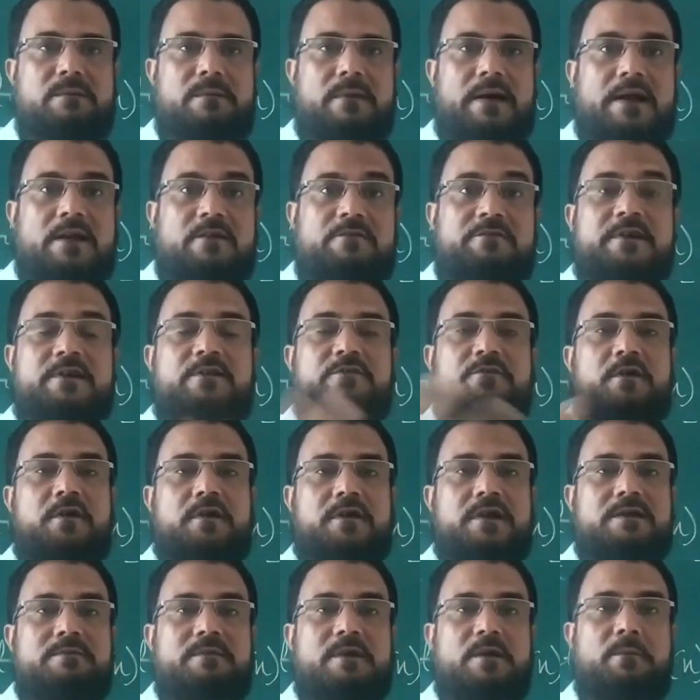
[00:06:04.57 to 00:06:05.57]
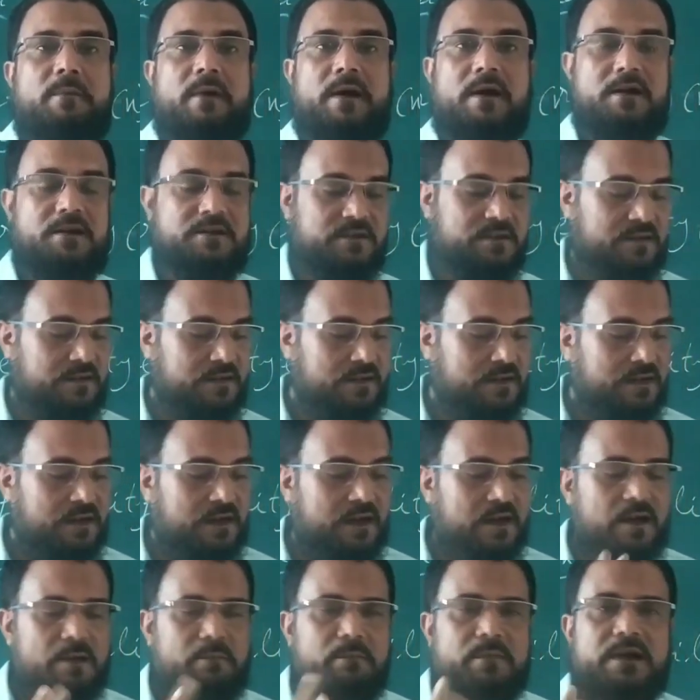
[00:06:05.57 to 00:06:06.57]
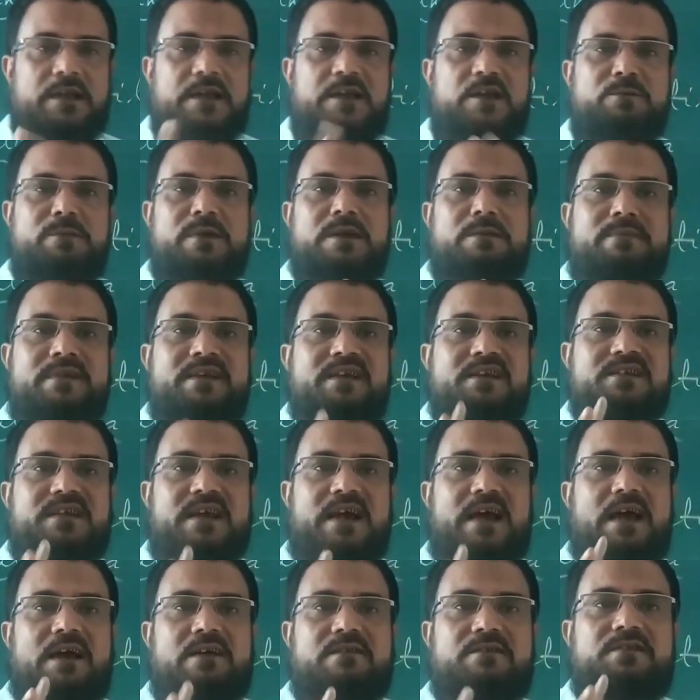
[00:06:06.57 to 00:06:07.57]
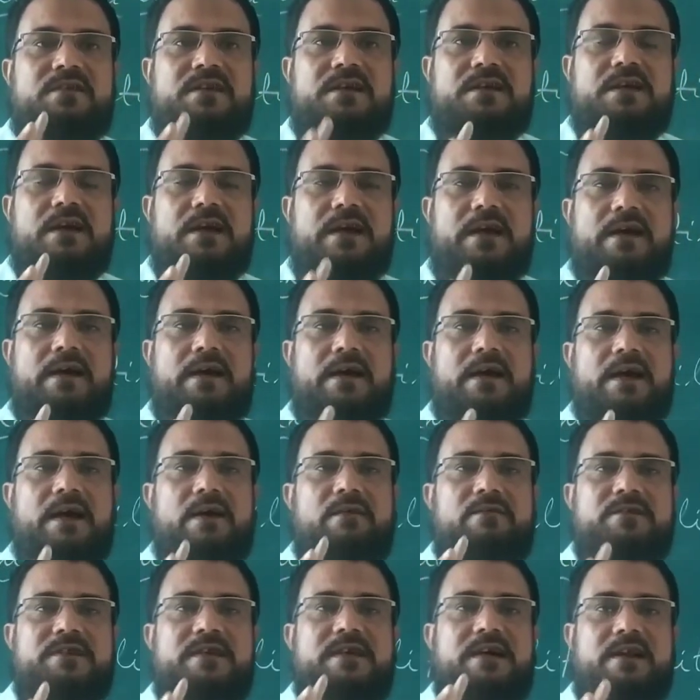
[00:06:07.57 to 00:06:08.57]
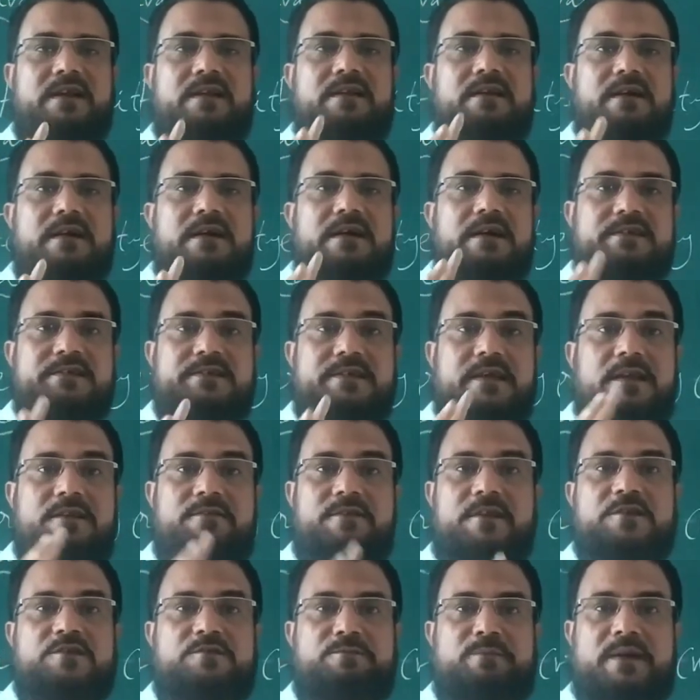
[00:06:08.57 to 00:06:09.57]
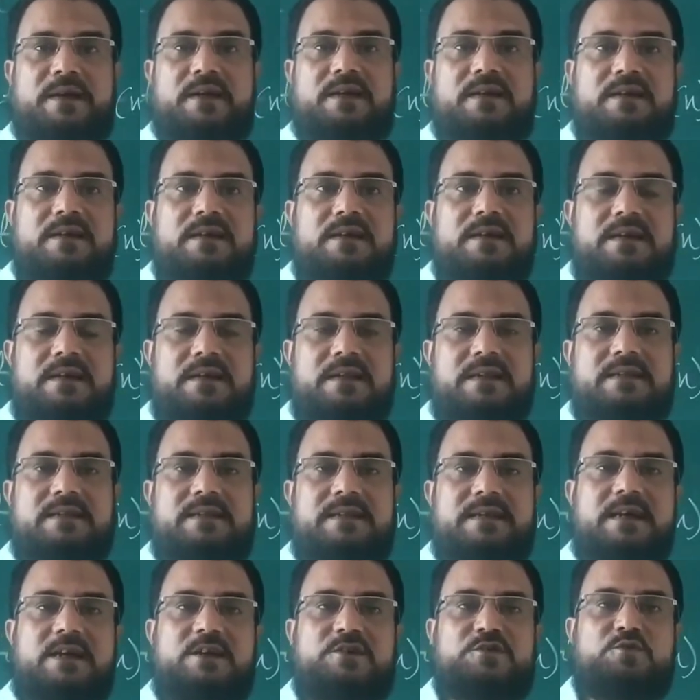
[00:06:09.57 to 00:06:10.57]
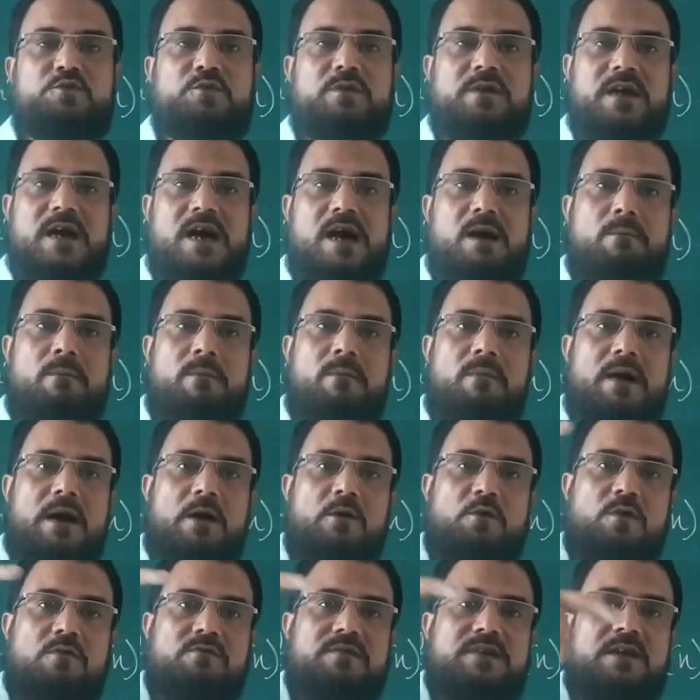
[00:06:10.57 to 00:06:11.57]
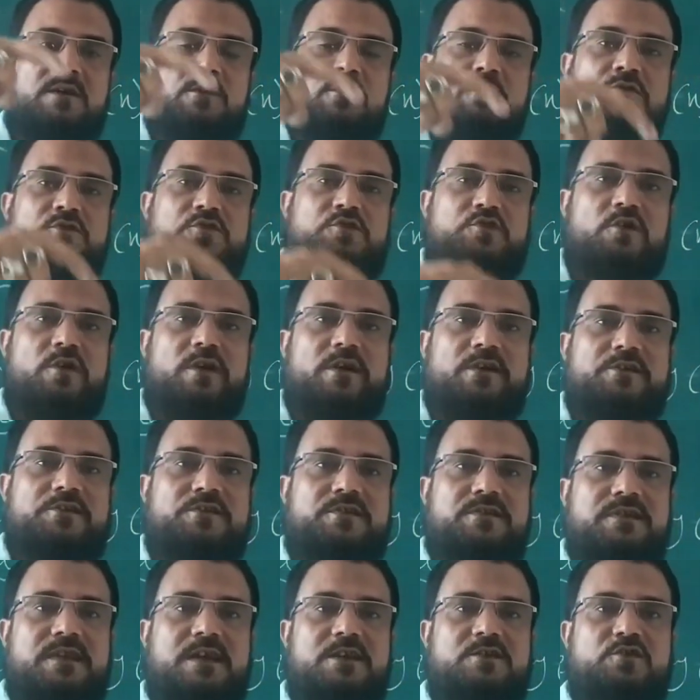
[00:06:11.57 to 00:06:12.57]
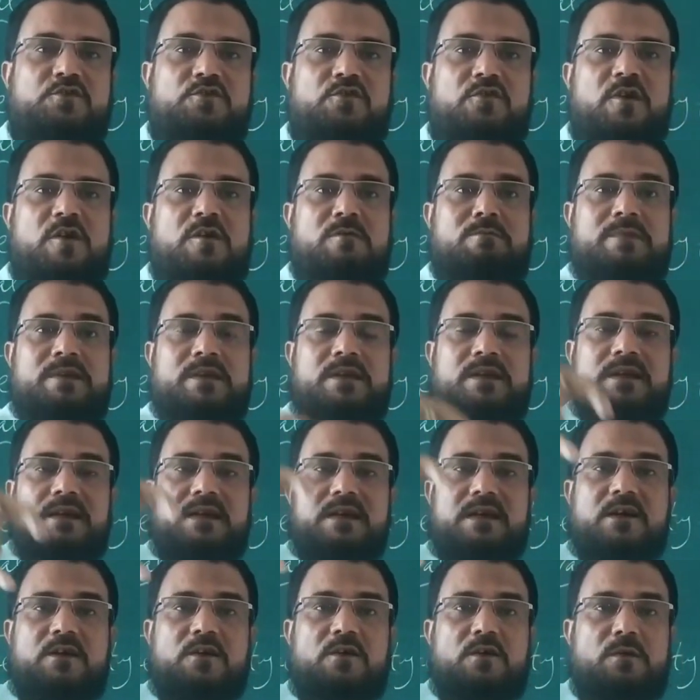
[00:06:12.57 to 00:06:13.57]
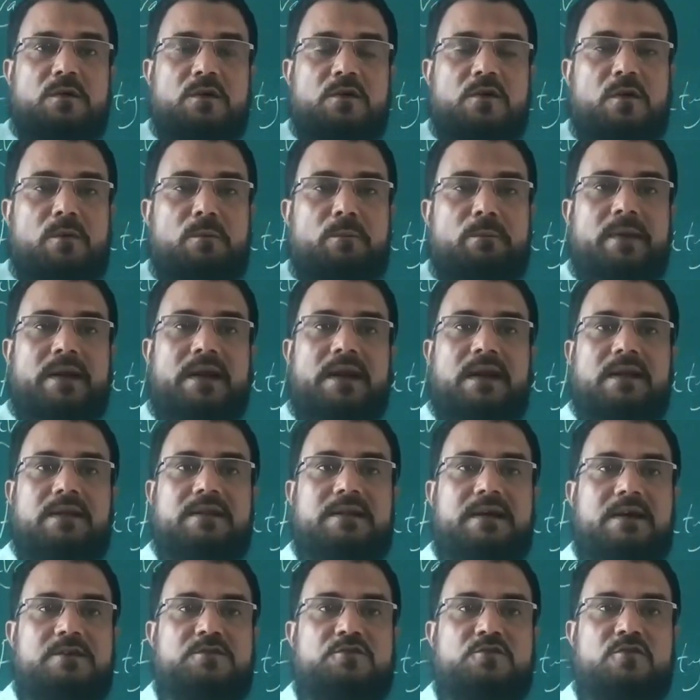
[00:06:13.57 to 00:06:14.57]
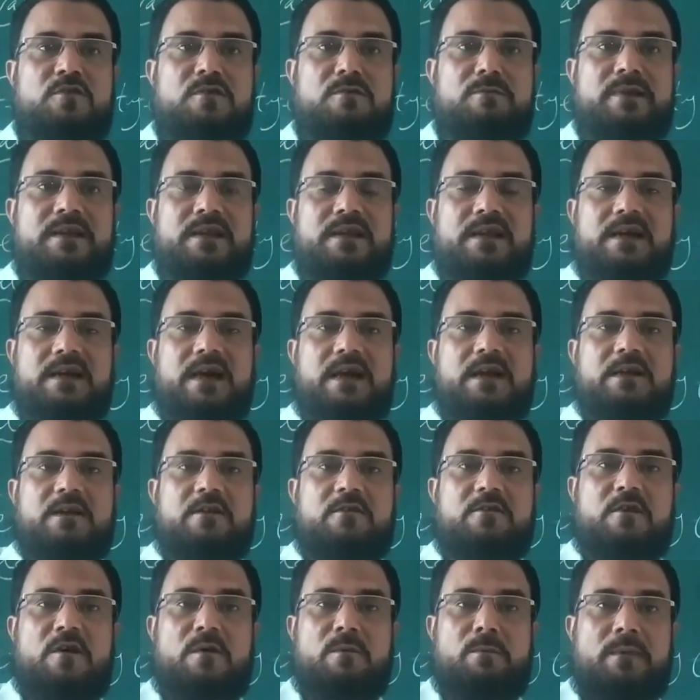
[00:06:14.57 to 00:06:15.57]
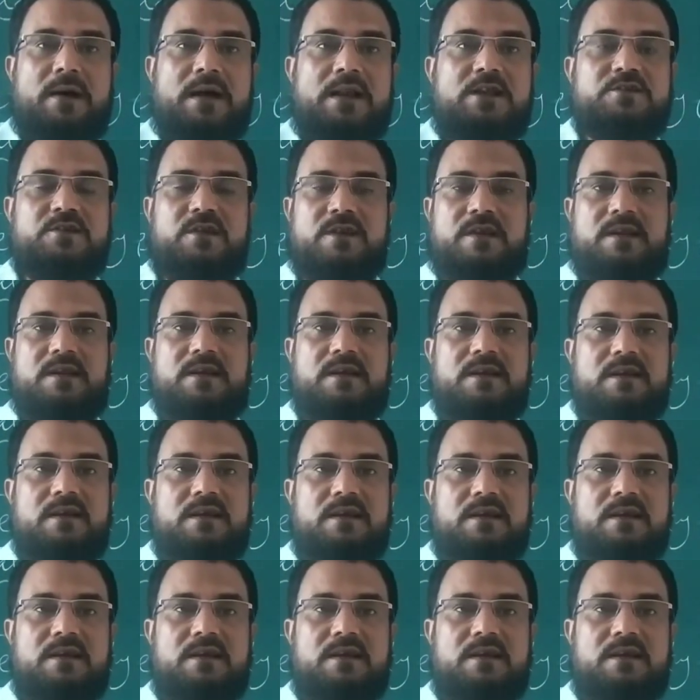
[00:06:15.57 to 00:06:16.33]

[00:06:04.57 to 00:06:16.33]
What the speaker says: unfit for giving birth. But human beings have their self-respect. They should come out of their own choice. They should not be compelled. There should not be any kind of compulsion,